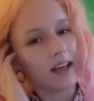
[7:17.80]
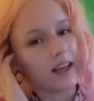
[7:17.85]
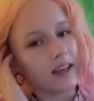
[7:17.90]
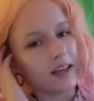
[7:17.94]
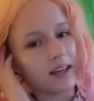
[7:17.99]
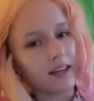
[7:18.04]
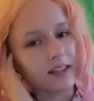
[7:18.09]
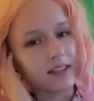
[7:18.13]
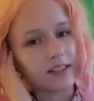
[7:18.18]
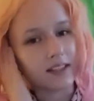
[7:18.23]

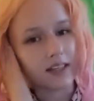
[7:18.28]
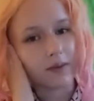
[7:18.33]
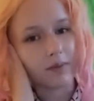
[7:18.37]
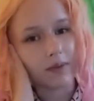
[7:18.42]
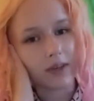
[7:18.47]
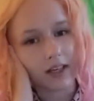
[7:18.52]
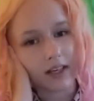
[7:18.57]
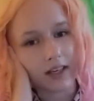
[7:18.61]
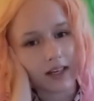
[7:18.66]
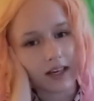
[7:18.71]
it is
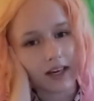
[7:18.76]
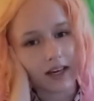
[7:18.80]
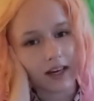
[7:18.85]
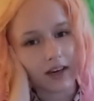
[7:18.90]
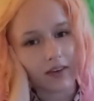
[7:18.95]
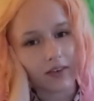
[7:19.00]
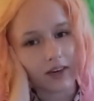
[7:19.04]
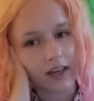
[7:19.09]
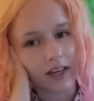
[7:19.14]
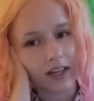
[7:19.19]
something that
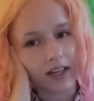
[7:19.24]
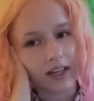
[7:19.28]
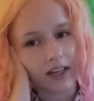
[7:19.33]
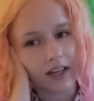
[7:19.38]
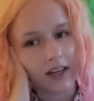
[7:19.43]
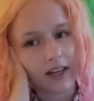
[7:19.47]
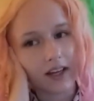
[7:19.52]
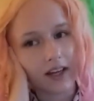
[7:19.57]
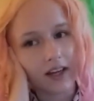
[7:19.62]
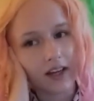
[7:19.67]
i
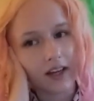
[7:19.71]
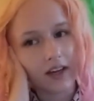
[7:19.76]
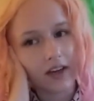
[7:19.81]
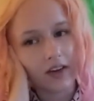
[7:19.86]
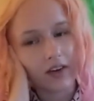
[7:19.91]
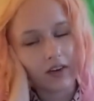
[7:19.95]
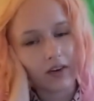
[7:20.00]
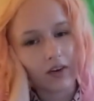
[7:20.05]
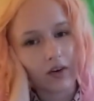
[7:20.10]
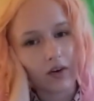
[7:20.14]
really
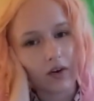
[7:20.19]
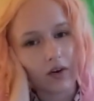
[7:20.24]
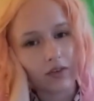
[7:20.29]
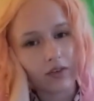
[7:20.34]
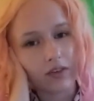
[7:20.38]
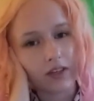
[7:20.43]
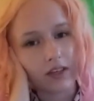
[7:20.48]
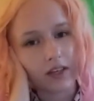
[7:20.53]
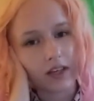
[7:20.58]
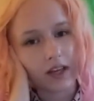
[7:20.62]

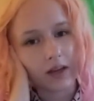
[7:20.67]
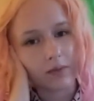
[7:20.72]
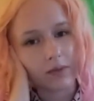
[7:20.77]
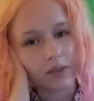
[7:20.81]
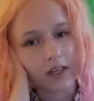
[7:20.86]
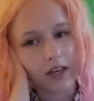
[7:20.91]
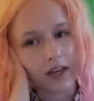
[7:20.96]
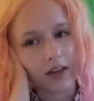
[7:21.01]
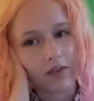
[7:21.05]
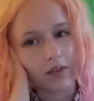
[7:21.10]

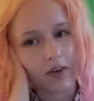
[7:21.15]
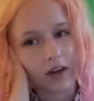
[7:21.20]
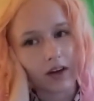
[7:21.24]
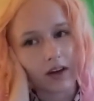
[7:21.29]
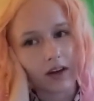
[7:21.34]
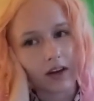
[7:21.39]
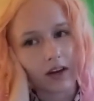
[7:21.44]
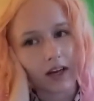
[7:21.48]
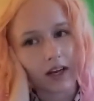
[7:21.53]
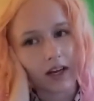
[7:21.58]
oftentimes like
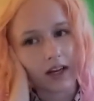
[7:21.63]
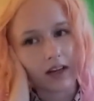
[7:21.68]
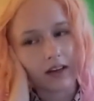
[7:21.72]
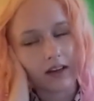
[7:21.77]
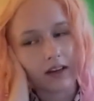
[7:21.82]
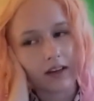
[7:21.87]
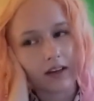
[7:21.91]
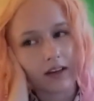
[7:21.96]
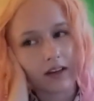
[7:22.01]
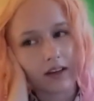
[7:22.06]
wanna like
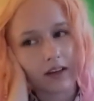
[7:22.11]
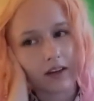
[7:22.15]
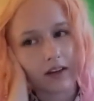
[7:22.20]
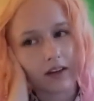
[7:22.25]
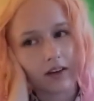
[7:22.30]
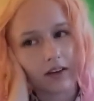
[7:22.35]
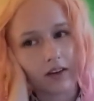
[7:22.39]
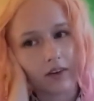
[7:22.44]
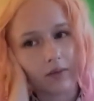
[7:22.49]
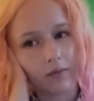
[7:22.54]

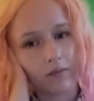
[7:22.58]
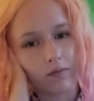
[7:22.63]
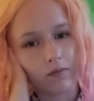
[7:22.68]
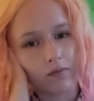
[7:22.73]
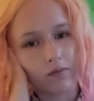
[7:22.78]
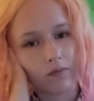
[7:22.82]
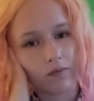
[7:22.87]
um,